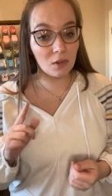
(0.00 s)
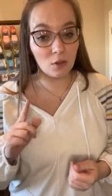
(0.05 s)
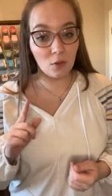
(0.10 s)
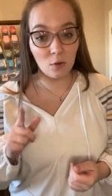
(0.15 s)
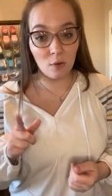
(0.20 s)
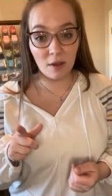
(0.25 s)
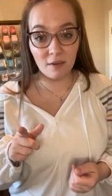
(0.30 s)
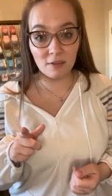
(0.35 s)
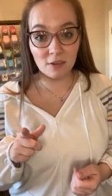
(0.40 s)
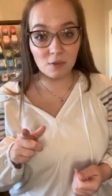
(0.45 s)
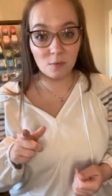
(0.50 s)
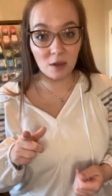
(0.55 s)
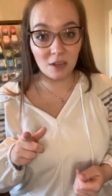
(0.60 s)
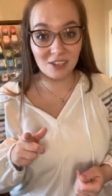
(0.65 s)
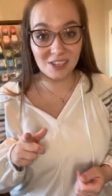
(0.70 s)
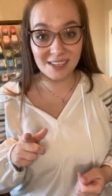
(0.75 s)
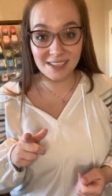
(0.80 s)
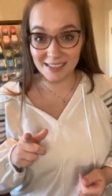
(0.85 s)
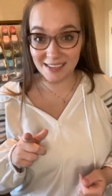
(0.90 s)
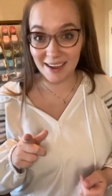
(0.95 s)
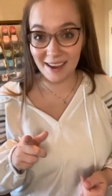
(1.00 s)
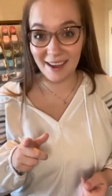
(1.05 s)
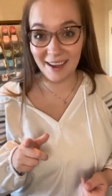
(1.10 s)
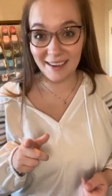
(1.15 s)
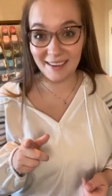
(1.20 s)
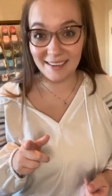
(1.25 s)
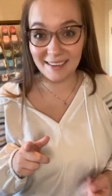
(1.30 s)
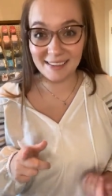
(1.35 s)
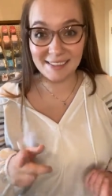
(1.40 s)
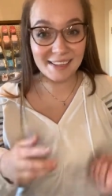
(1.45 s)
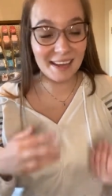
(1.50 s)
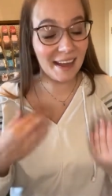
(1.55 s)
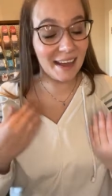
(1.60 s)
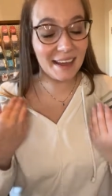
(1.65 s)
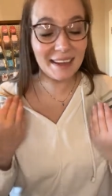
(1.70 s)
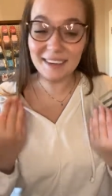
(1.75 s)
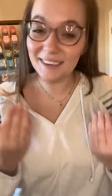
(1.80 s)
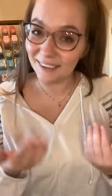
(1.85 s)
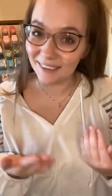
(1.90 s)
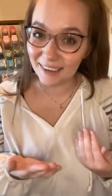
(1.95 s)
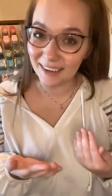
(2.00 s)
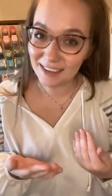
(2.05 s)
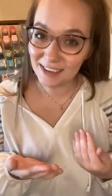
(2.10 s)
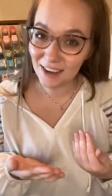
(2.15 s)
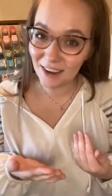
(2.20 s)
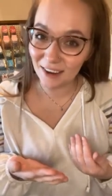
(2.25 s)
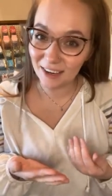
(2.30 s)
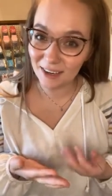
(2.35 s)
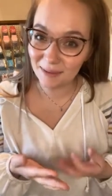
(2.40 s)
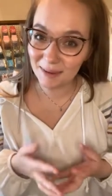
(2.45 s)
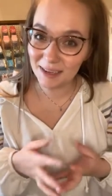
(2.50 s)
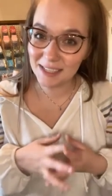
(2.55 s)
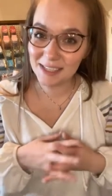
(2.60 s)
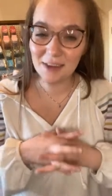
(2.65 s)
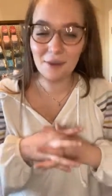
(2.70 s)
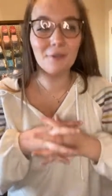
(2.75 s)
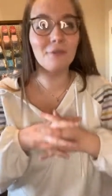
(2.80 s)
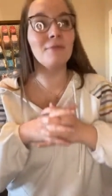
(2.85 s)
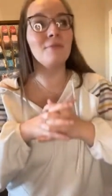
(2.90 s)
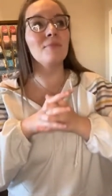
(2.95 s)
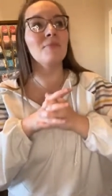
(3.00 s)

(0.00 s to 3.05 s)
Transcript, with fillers: Whoever's watching, say hi because I don't like talking to myself.